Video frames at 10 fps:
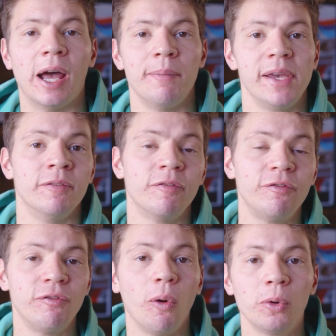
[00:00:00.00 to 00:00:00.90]
In
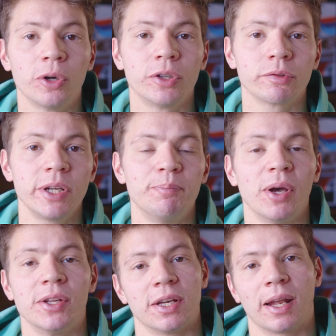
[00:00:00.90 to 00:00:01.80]
falconry,
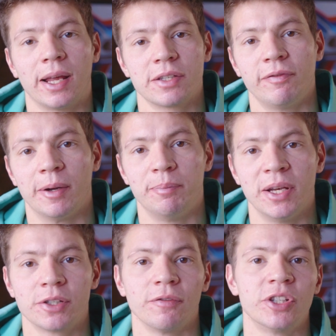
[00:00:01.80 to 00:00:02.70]
birds are classified
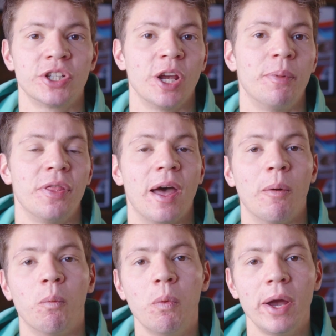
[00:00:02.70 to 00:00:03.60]
based off the shape of
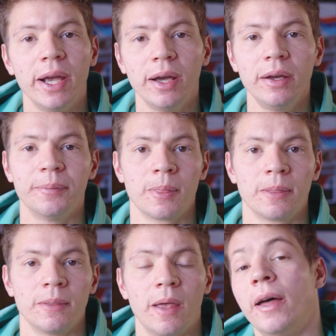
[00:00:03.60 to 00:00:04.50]
their wing.
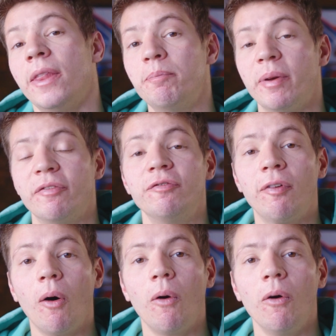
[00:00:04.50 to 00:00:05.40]
And then
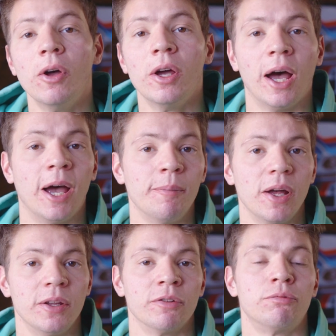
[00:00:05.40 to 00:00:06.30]
before
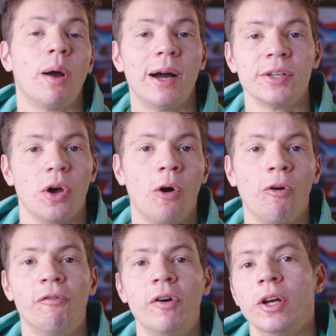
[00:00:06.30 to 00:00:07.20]
the rise
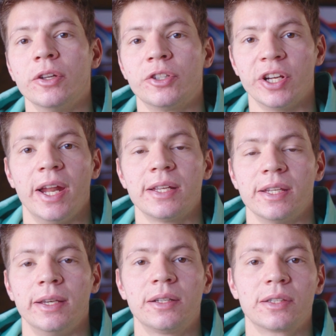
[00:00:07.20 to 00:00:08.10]
of
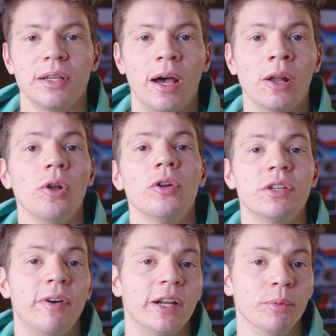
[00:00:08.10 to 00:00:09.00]
genetics, a
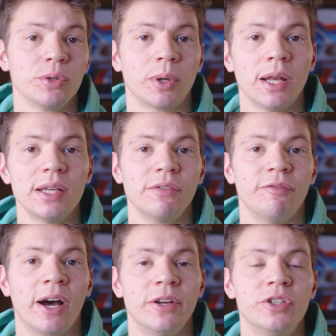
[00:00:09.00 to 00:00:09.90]
lot of animals were
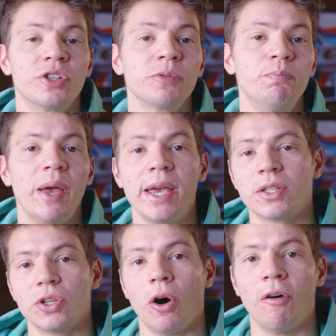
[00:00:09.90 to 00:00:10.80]
classified just
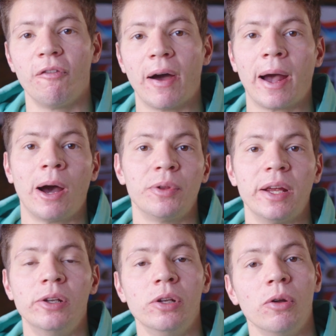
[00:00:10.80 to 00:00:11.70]
based off how
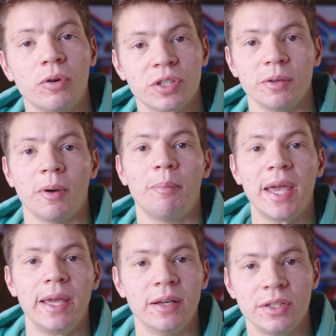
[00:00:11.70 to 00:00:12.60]
they looked and
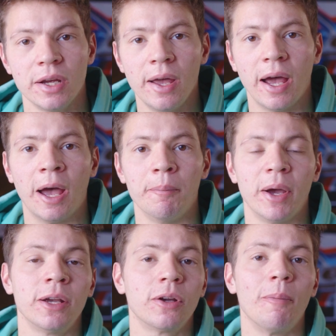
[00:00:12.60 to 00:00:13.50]
appeared
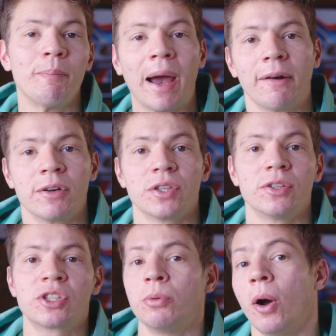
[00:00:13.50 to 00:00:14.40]
in
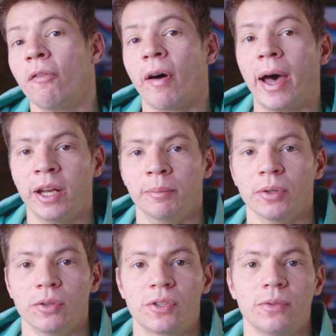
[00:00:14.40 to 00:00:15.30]
comparison to other
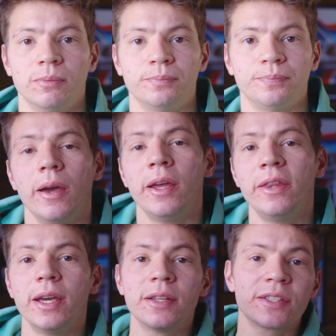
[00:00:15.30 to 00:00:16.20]
animals. In
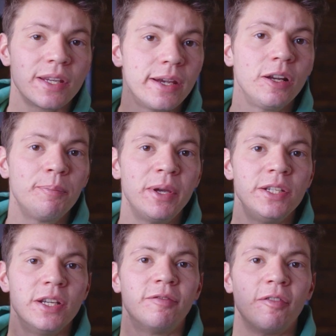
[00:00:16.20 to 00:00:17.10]
the
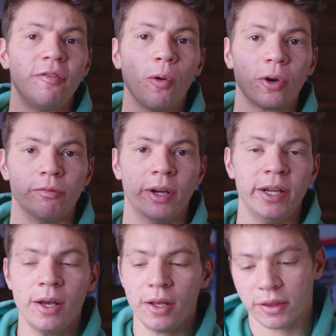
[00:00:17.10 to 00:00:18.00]
Encyclopedia for
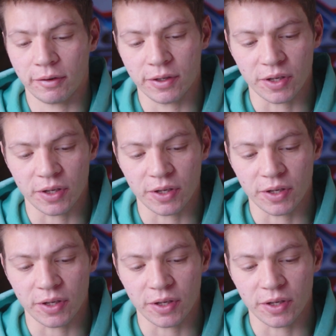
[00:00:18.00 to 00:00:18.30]
Falconry, there